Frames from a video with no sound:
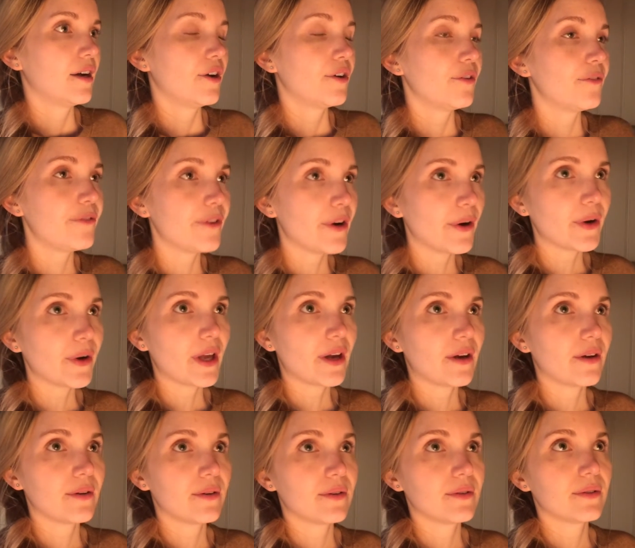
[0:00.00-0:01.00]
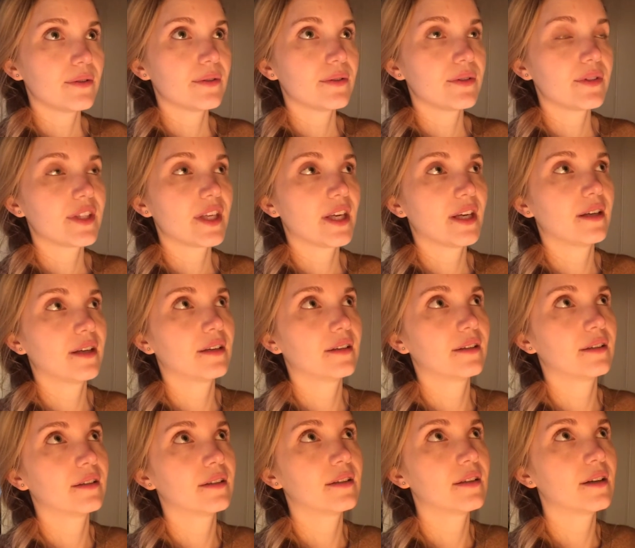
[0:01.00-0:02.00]
photos
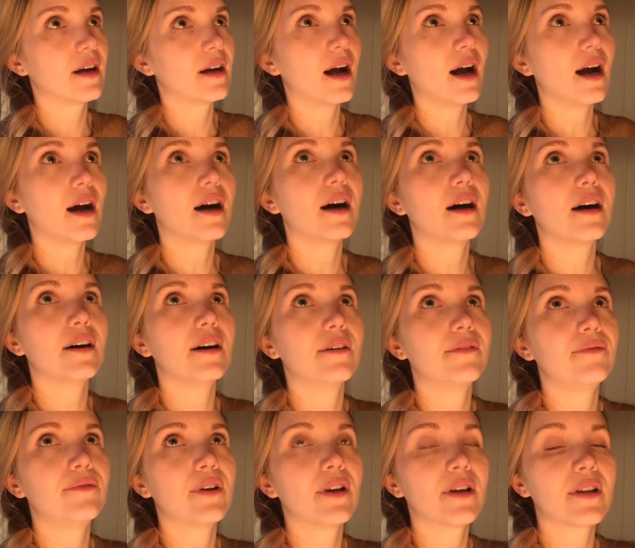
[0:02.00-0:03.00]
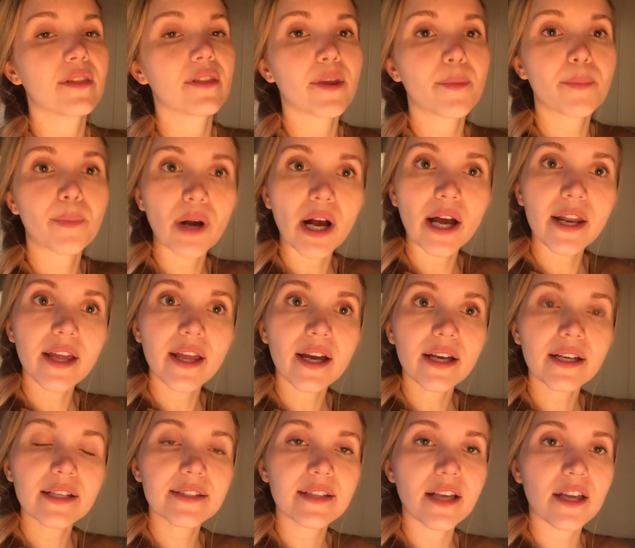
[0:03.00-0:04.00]
of the
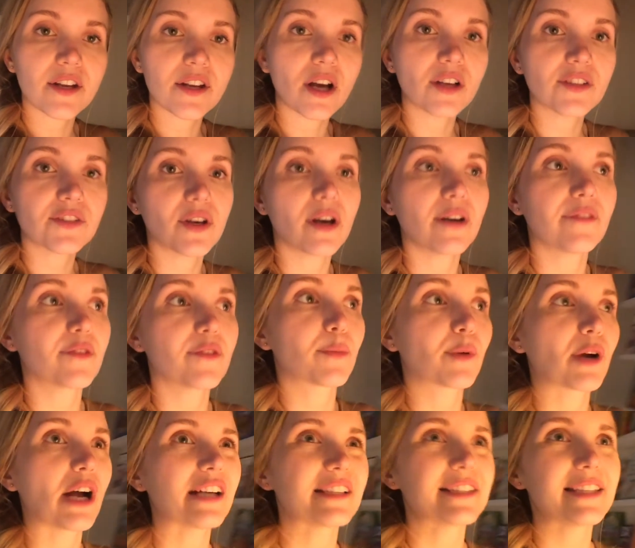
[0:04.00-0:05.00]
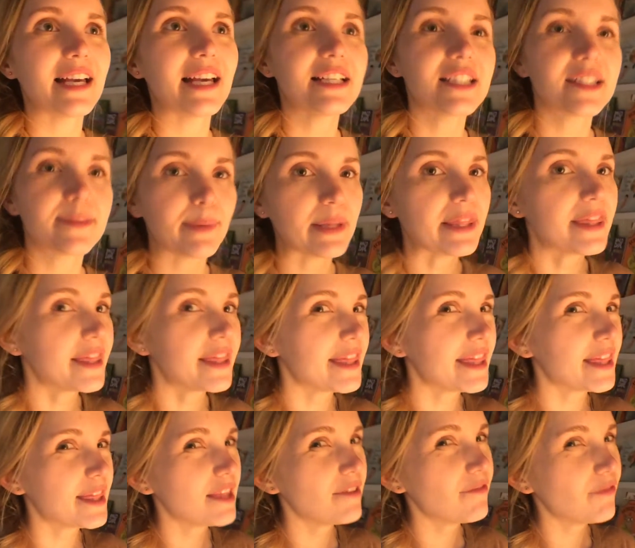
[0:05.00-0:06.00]
products and also of the process, but
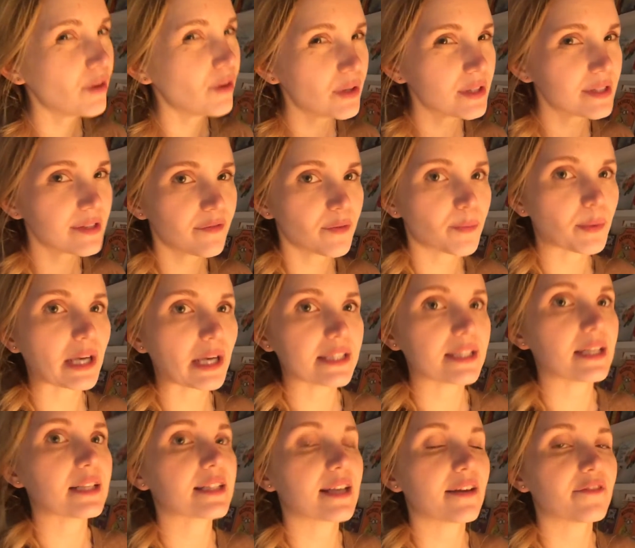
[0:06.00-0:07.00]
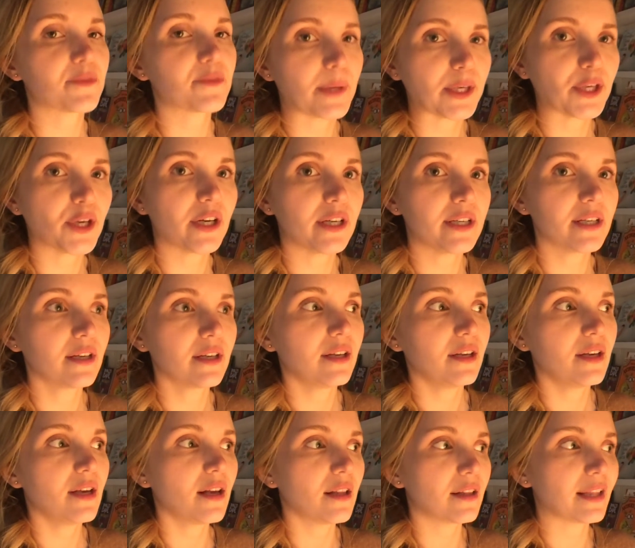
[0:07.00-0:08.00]
the photos of the process have to be good.
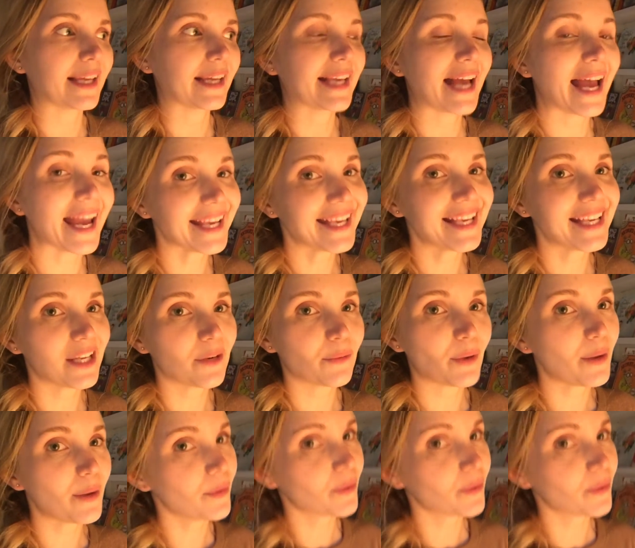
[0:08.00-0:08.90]
Like, I can get away